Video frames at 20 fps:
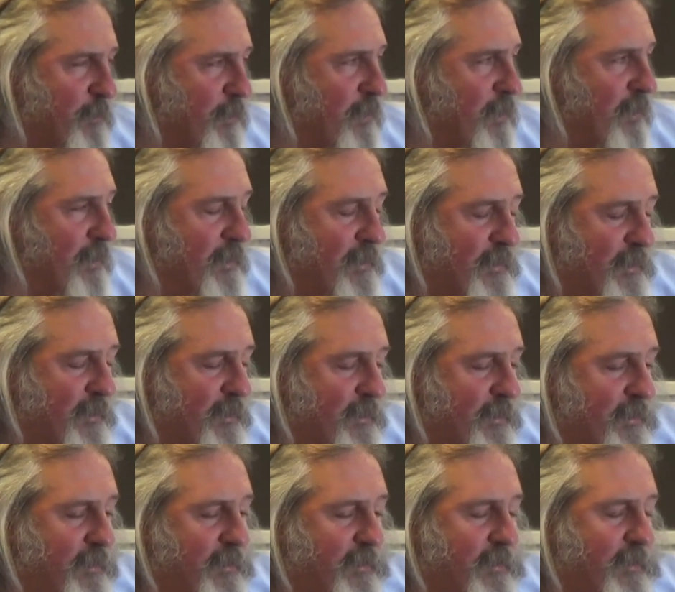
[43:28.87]
But you,
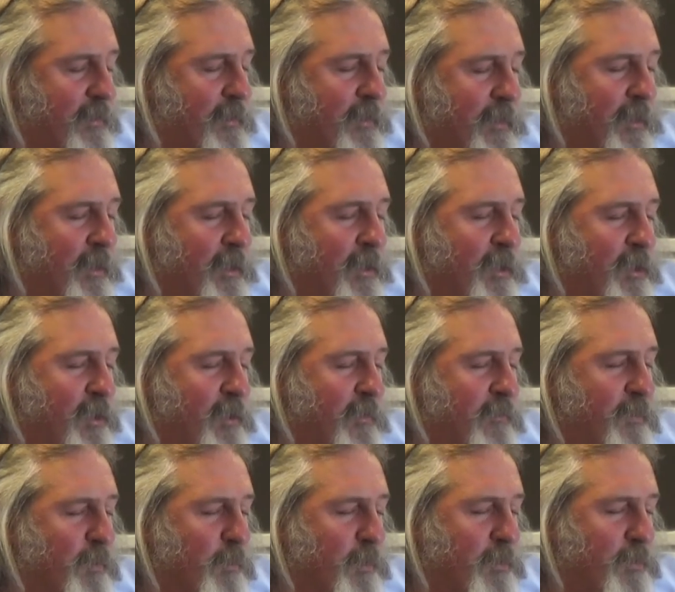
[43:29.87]
you have
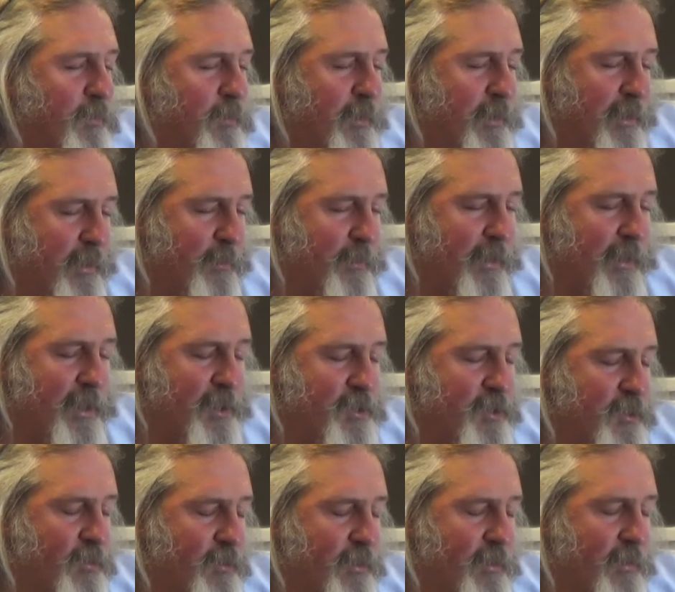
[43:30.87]
no more duty and
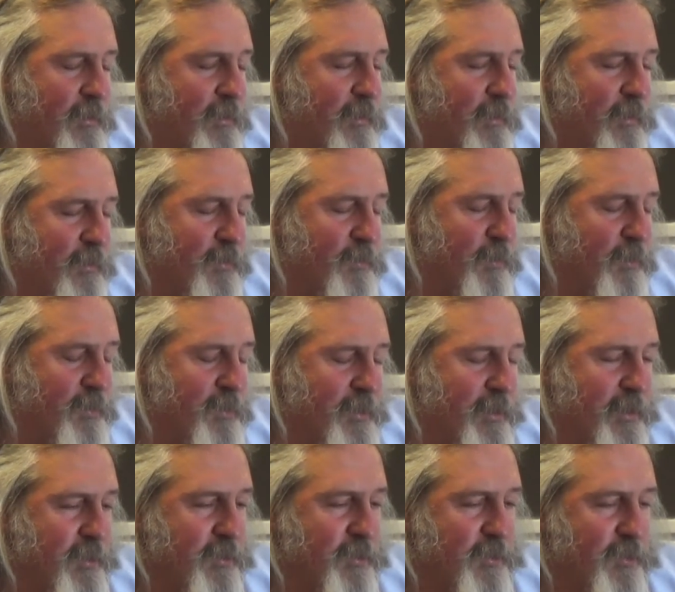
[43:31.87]
obligation. You, you know, as far as they're
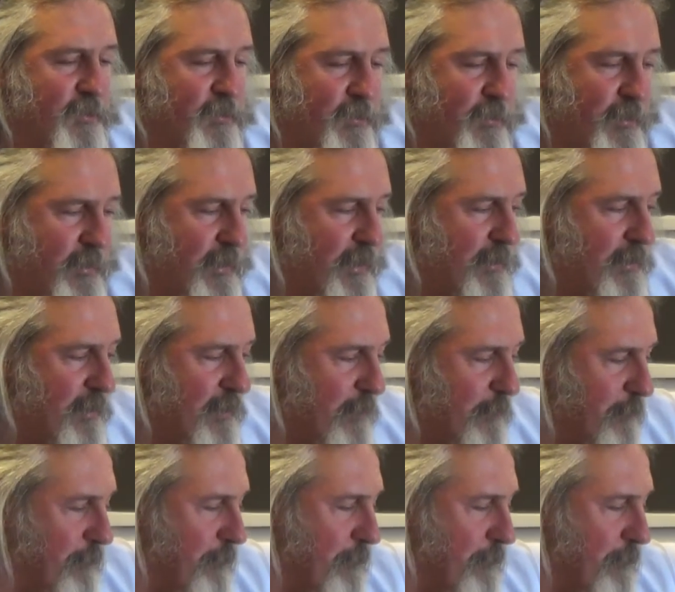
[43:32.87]
concerned, you're dead to them.